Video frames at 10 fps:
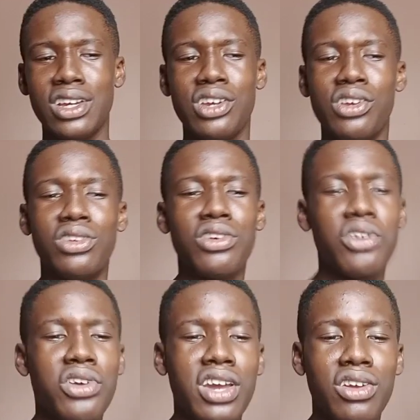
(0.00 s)
You don't.
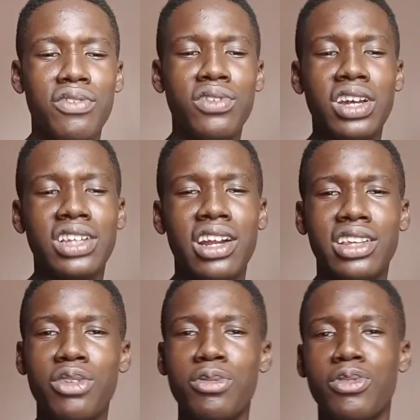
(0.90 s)
You have not
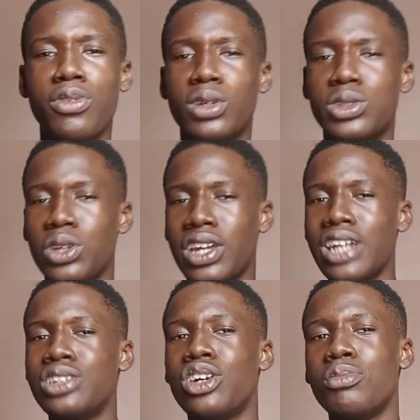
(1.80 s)
interacted with me before, so you
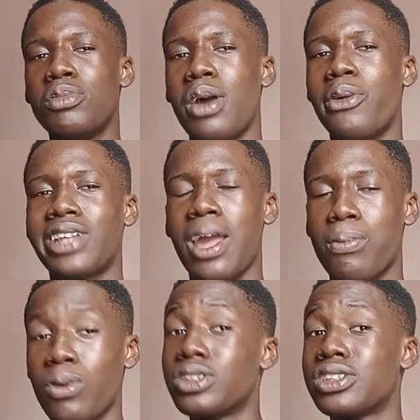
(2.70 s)
can't judge me by what I
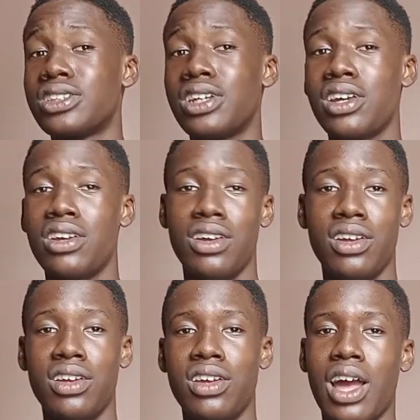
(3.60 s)
post.
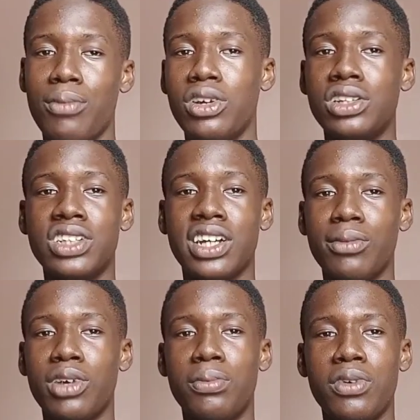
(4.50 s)
I'm not a jerk. I'm
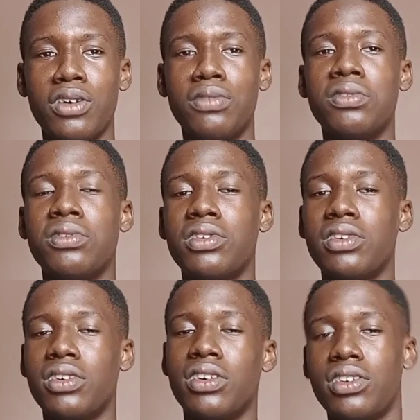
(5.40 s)
not a perv.
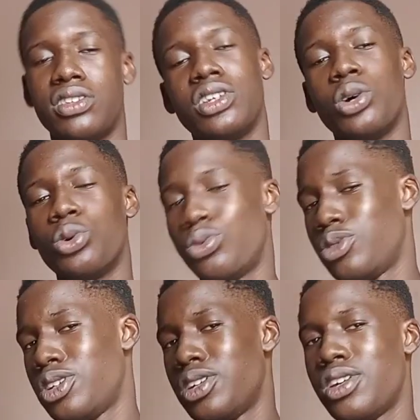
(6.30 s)
So
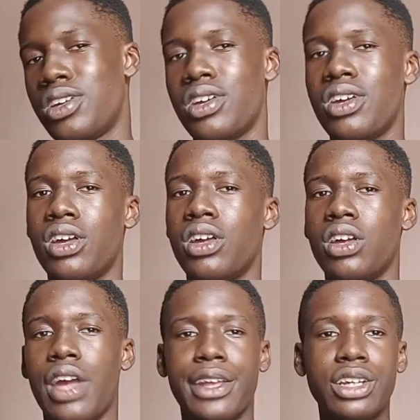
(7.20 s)

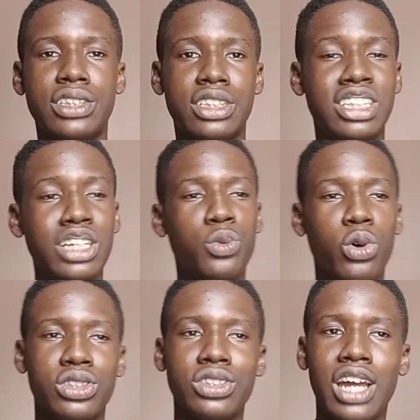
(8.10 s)
I
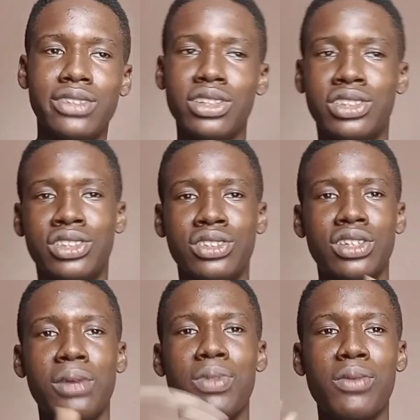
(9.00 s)
just
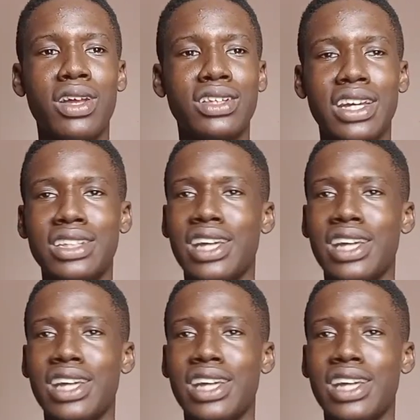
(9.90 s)
implemented.